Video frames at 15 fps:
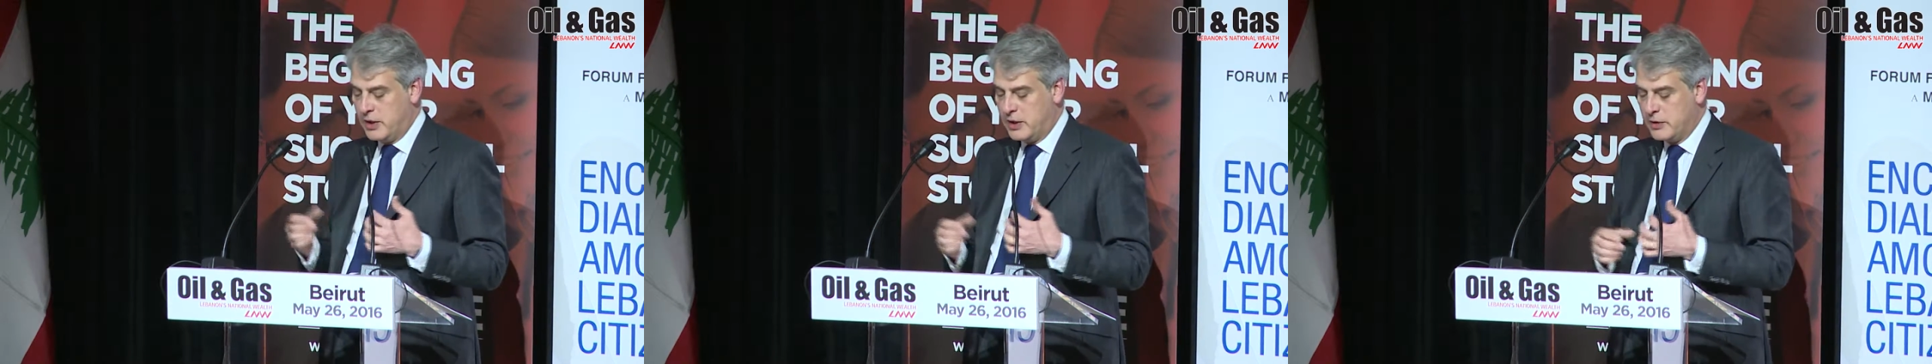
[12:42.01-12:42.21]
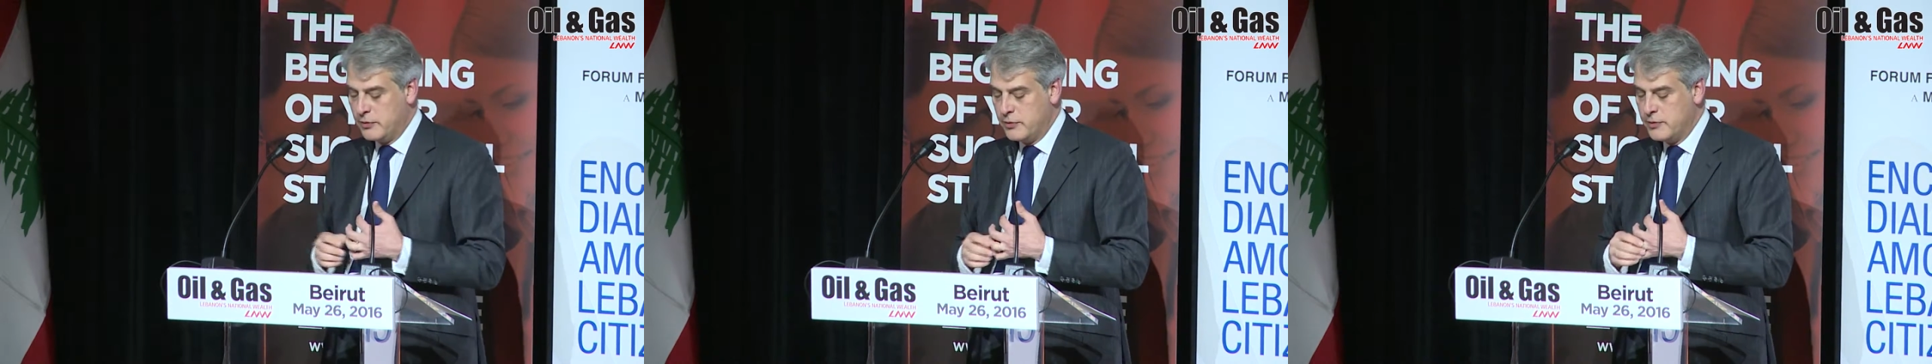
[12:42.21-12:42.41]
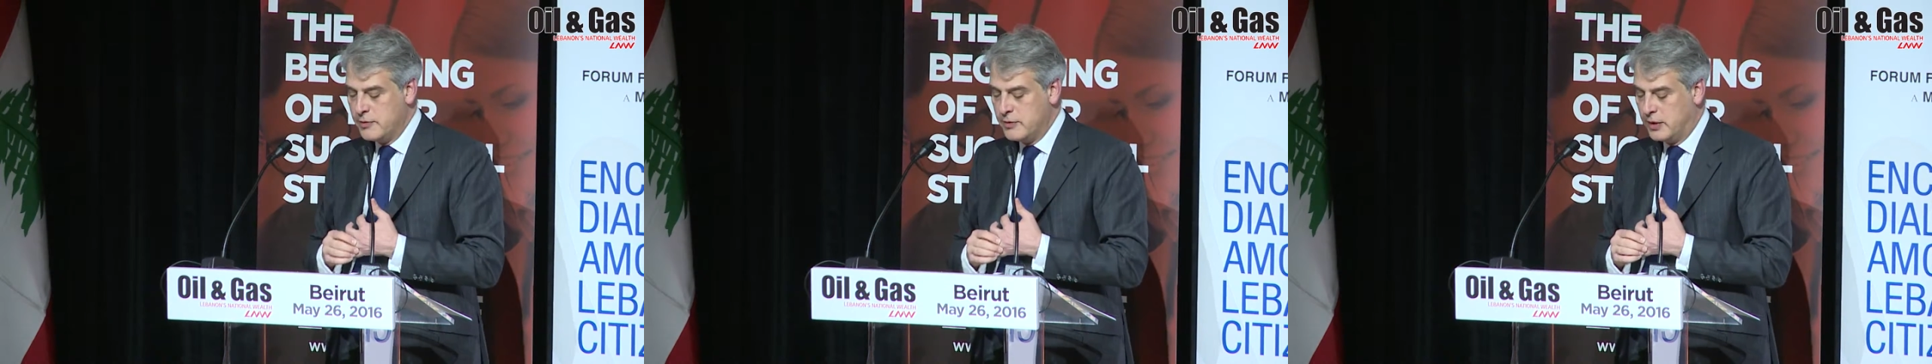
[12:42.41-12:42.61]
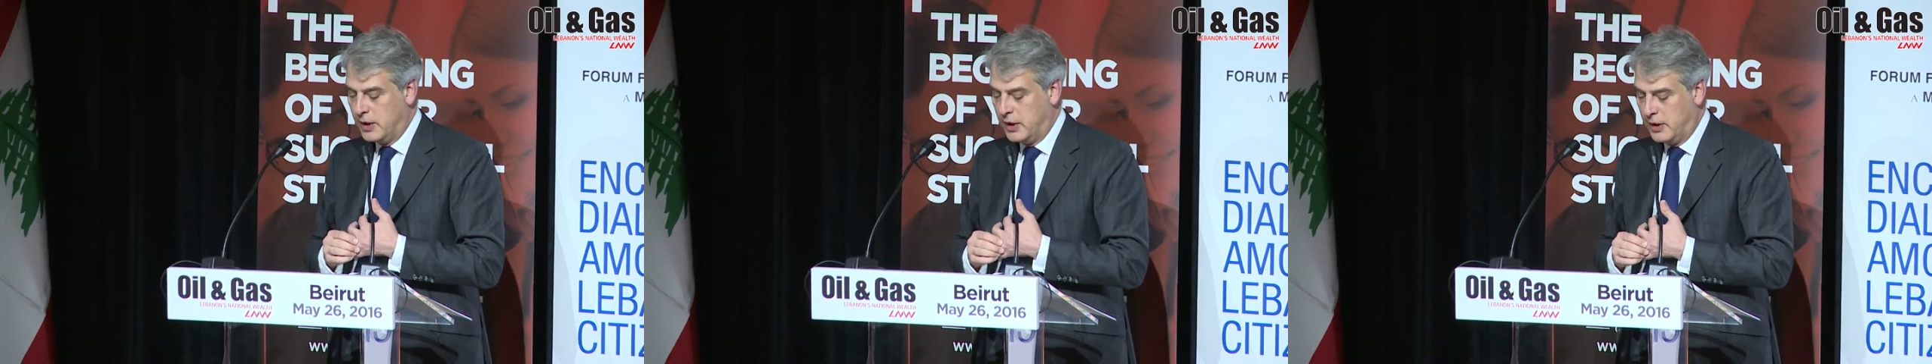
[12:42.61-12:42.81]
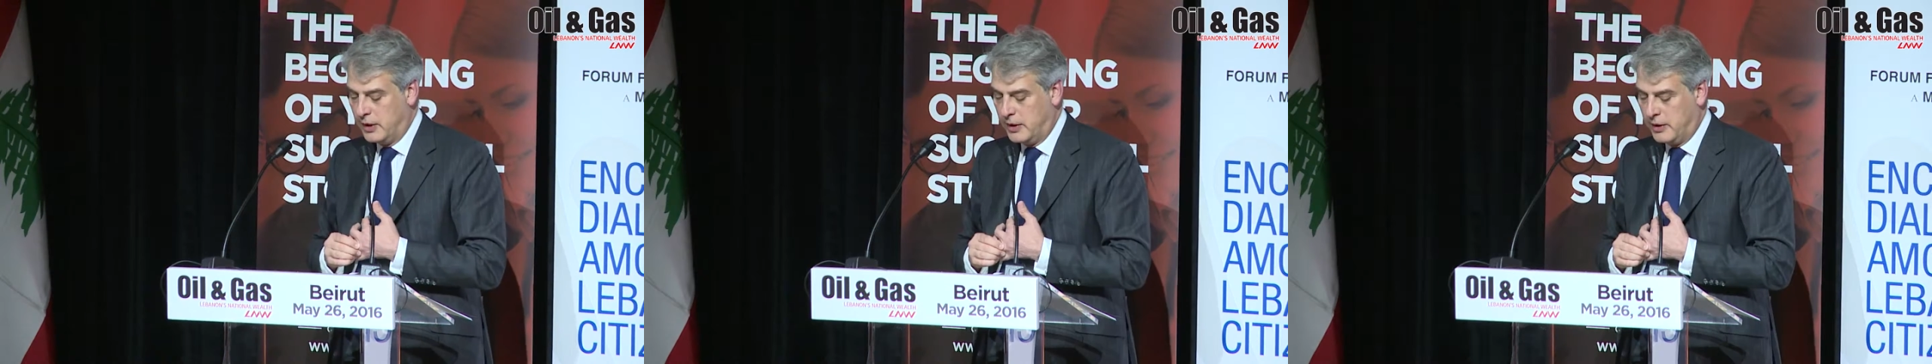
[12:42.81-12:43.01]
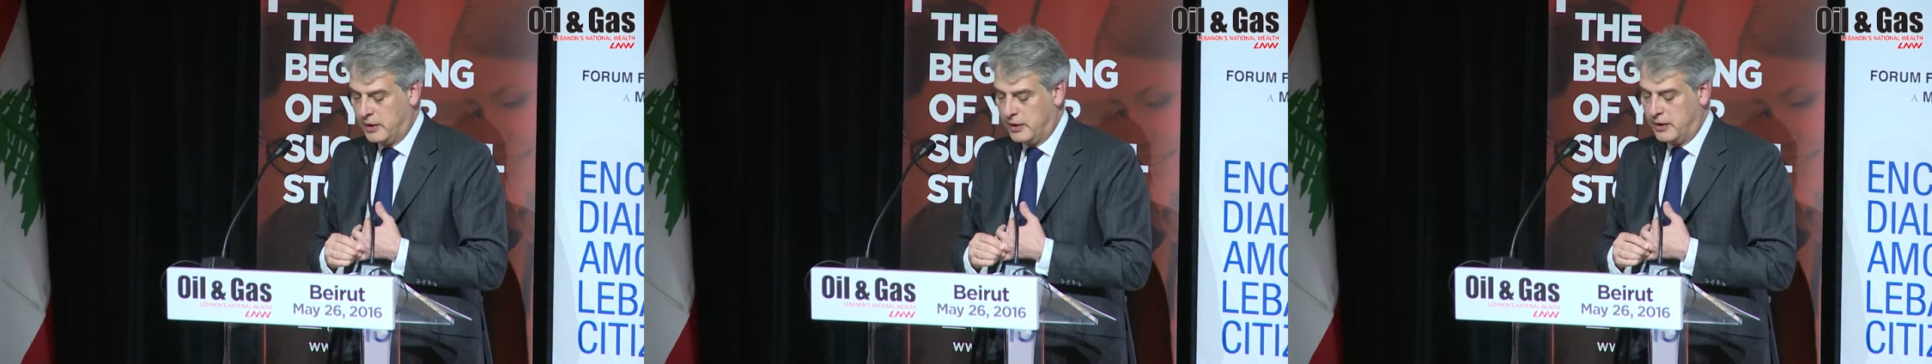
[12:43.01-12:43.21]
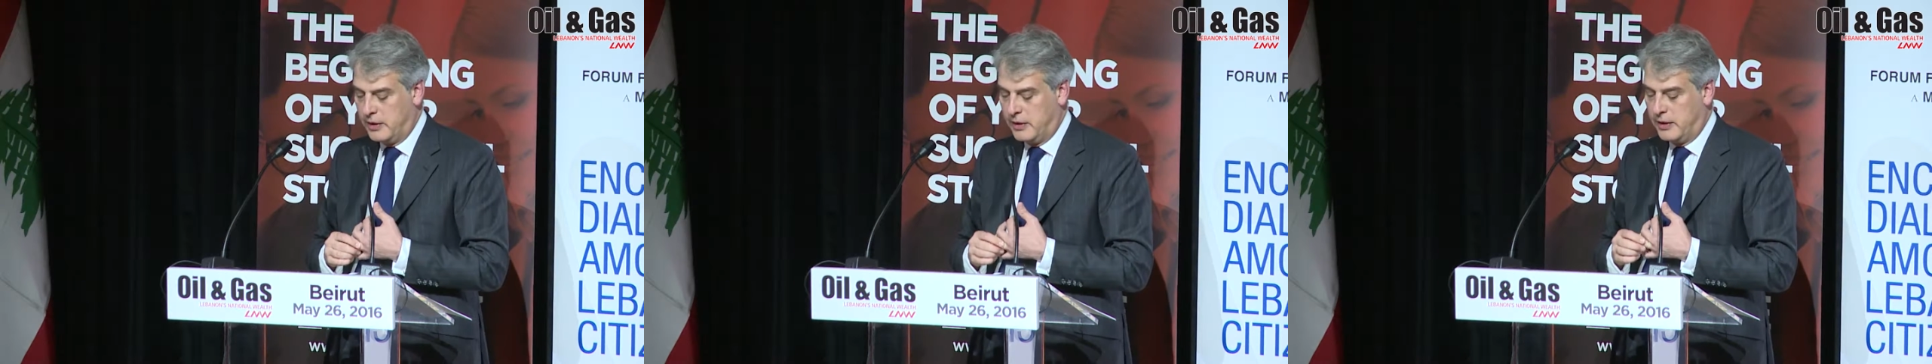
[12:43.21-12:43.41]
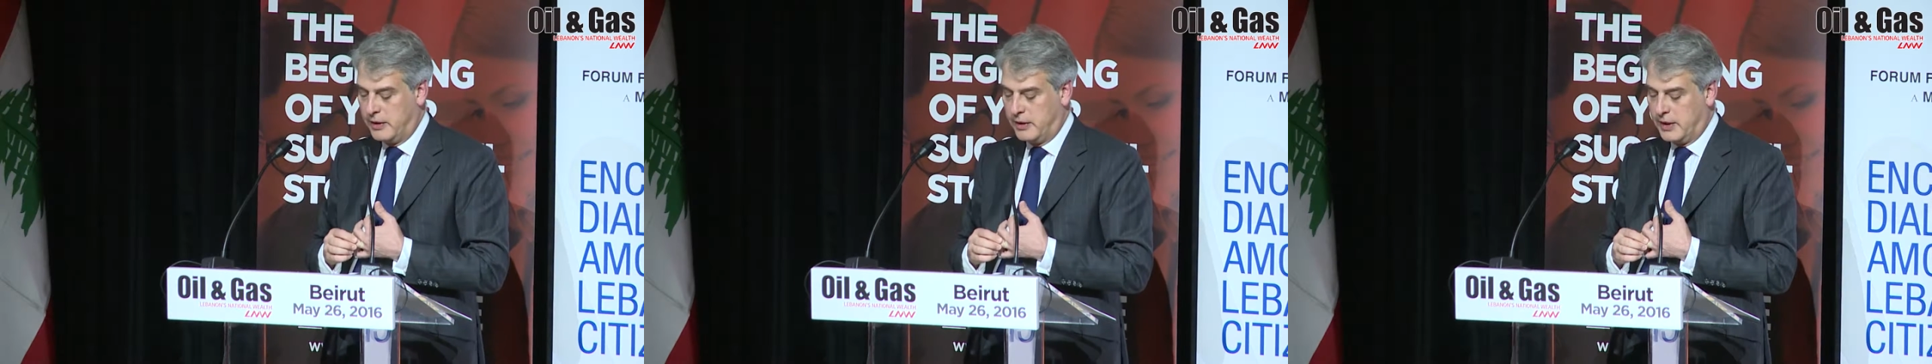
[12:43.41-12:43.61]
two
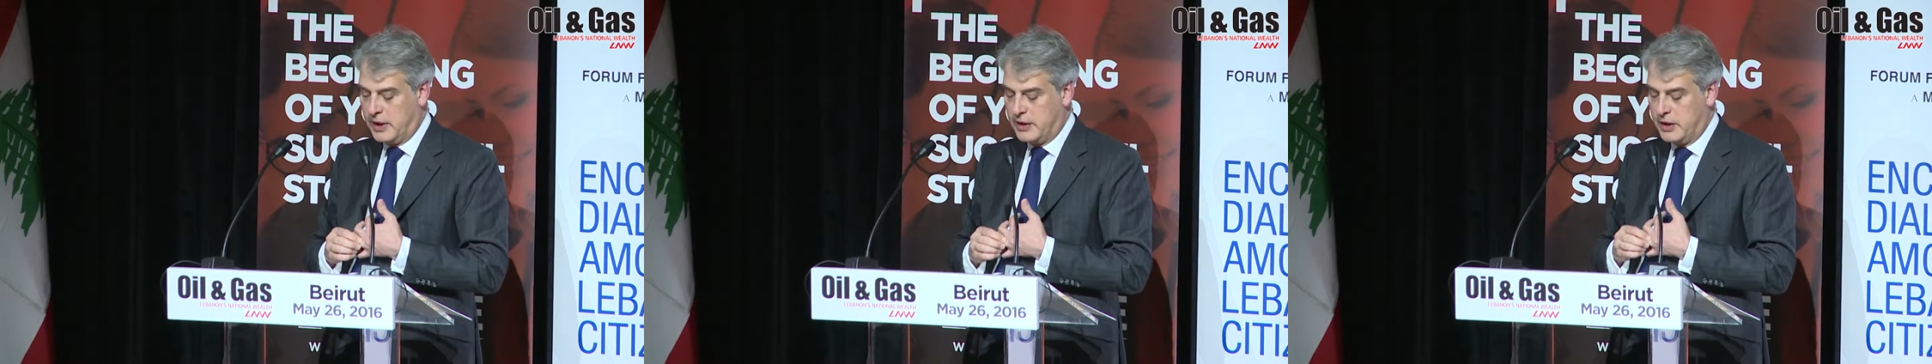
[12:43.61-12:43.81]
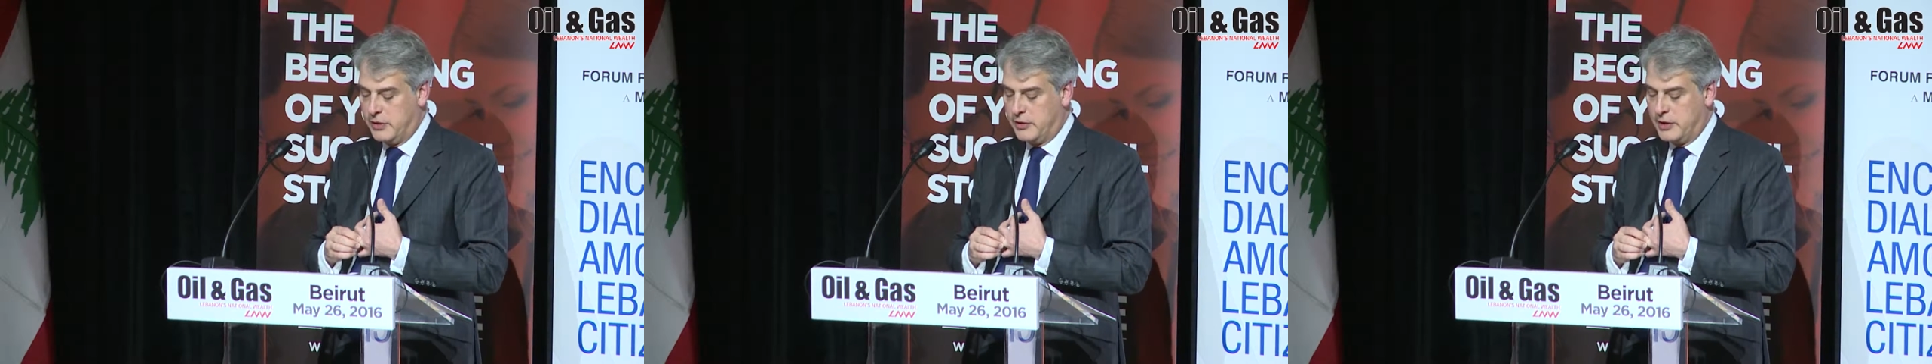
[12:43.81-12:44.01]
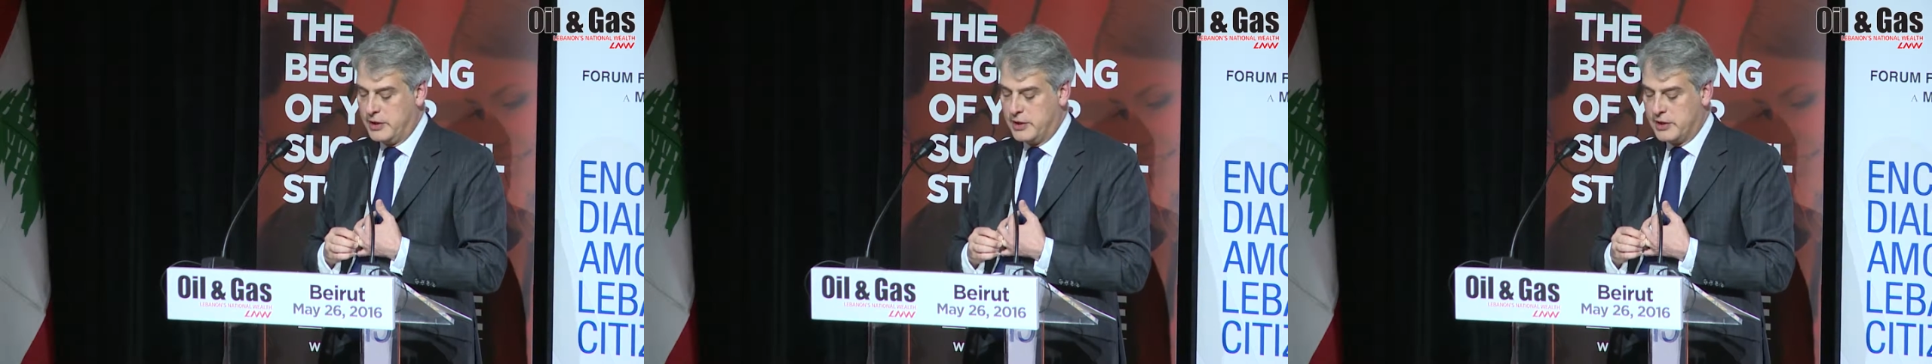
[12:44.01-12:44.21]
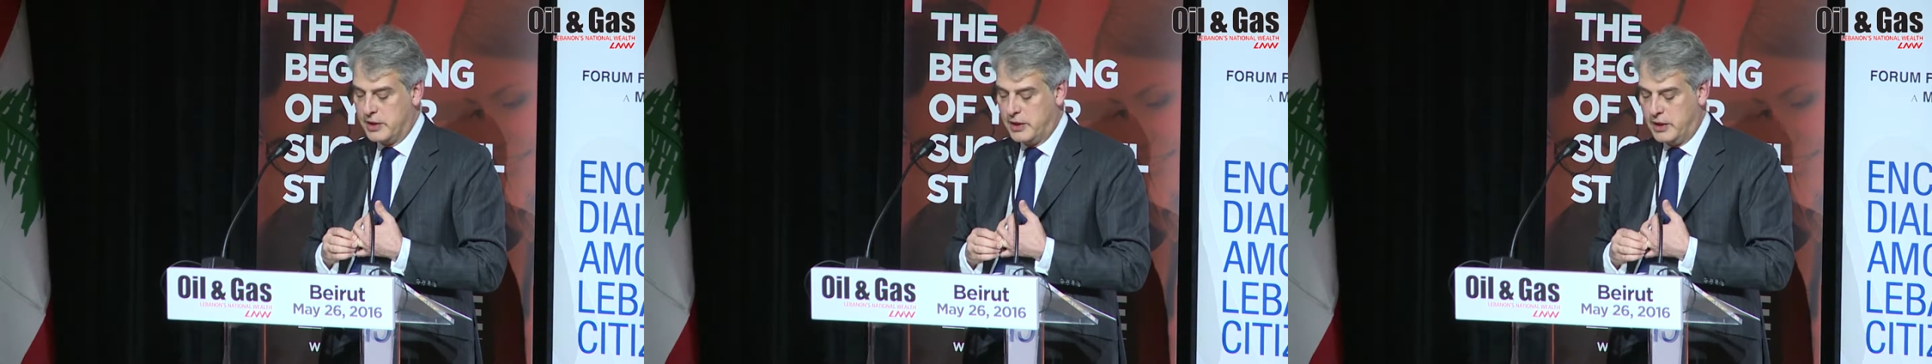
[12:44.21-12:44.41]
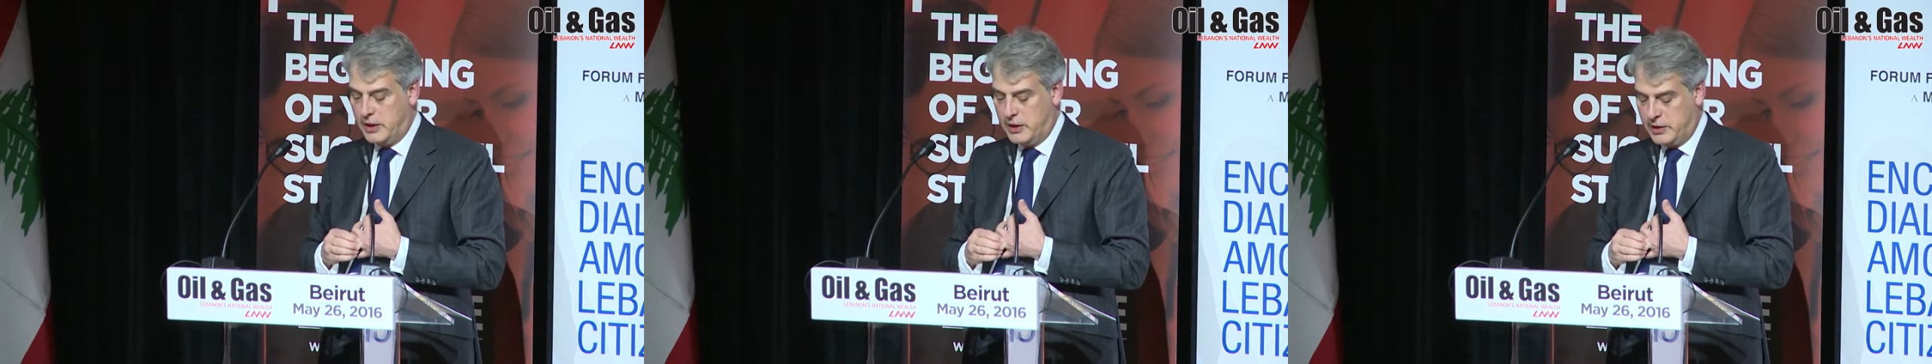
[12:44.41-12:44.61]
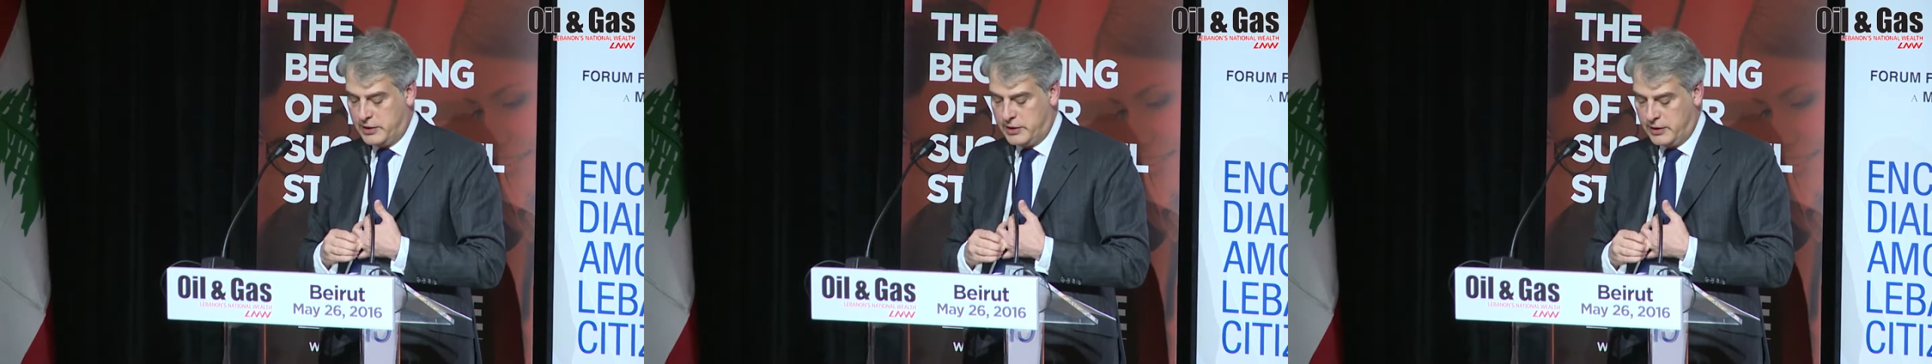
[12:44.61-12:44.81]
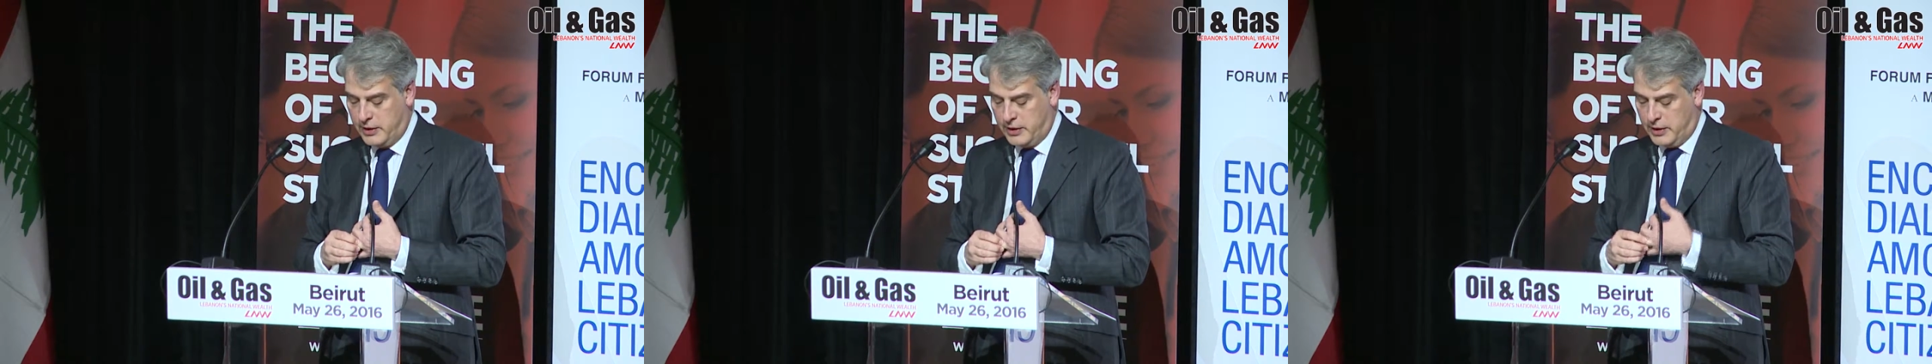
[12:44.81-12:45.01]
categories is